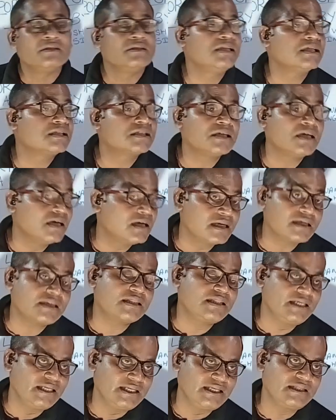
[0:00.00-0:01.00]
The
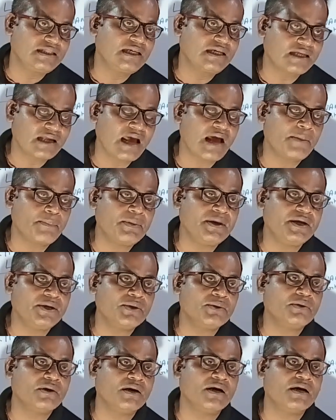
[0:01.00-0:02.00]
third thing that happened
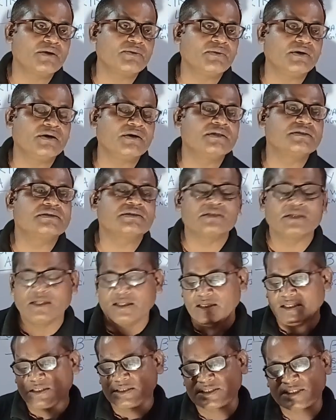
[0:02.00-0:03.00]
to her was,
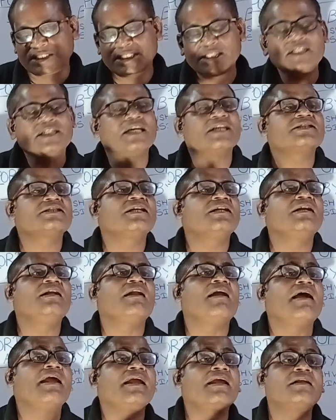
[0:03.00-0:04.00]
she doesn't
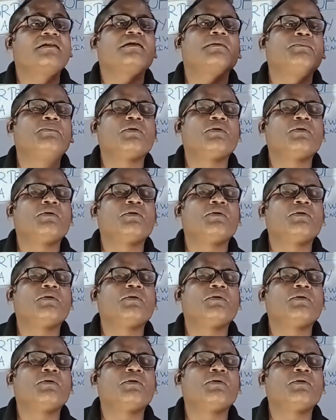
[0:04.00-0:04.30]
like the